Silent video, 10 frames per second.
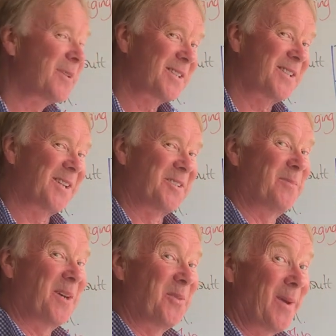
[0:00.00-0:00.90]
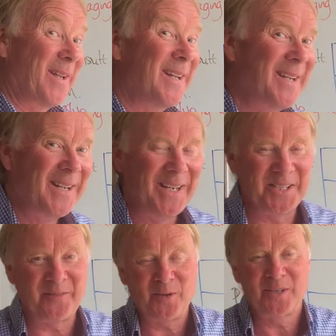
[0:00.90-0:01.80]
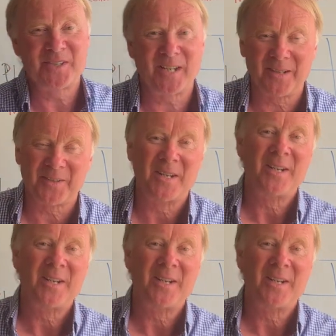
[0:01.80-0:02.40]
with consulting, by the way, is if you consult